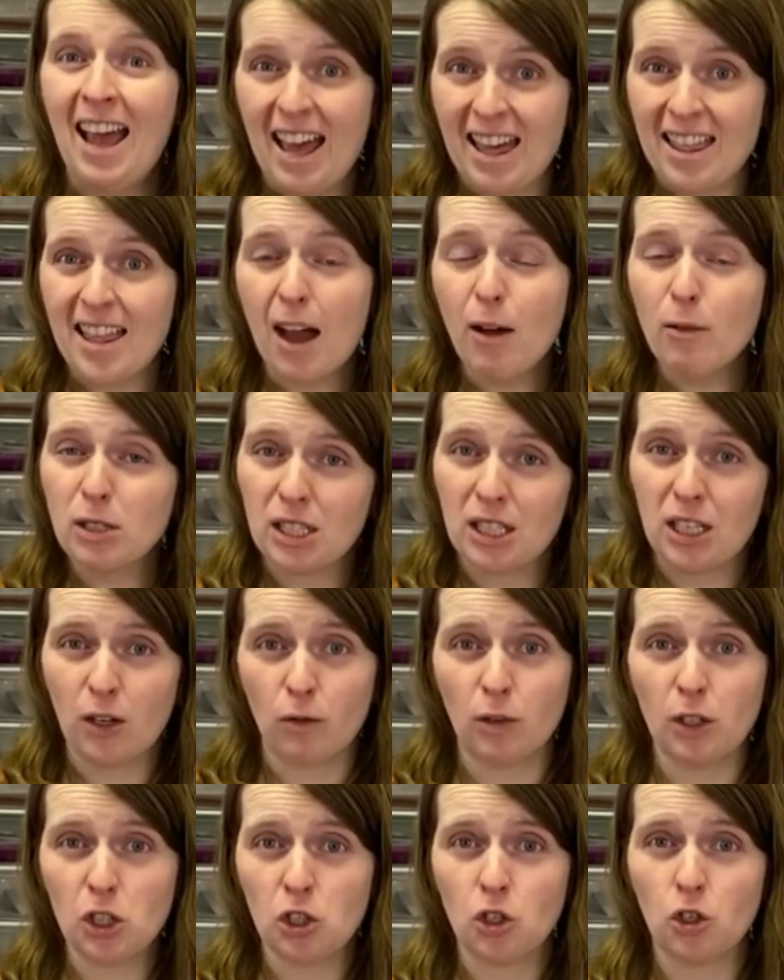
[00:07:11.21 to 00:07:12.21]
And that was the
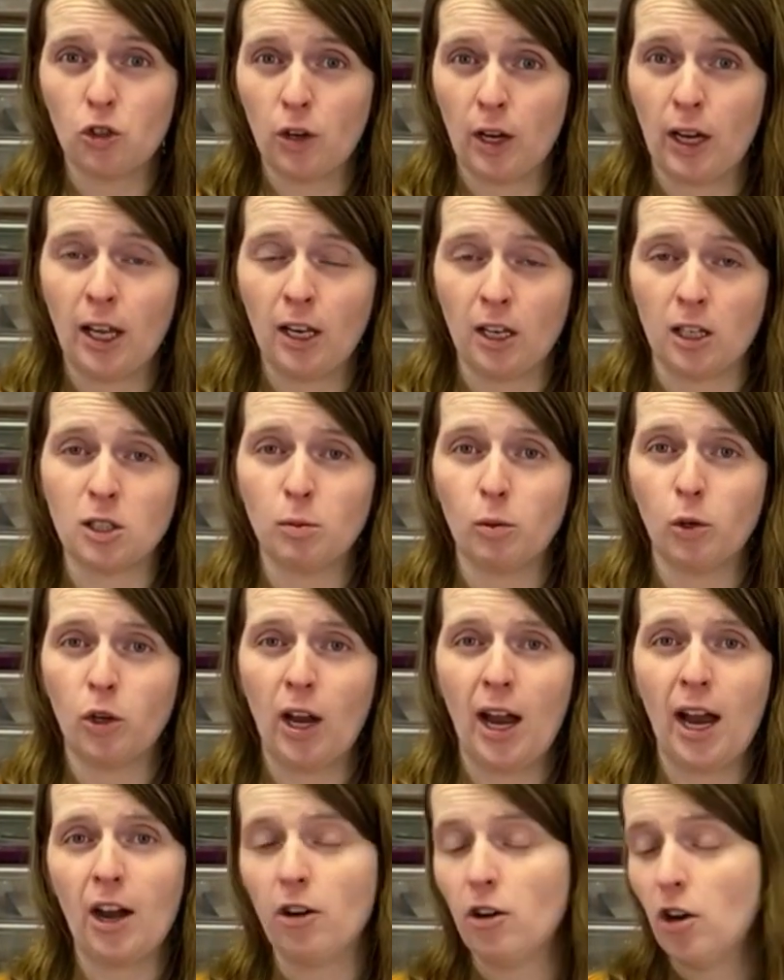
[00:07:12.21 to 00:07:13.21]
original Cricut Explore
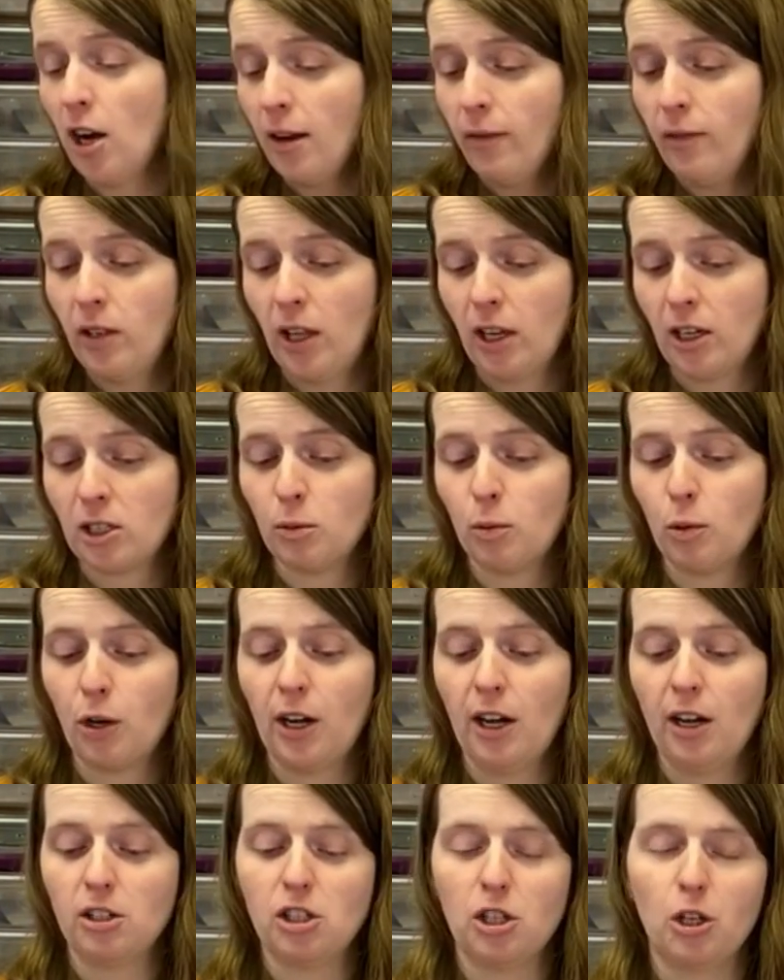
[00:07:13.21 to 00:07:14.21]
Air, not even the Explore
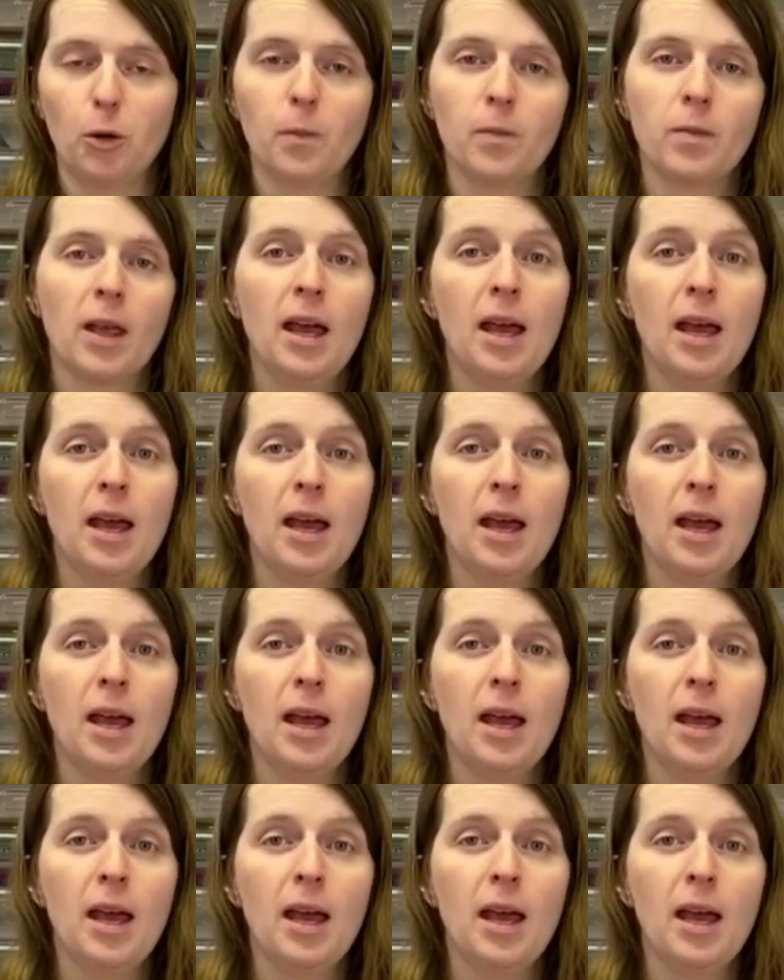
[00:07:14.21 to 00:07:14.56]
Air 2.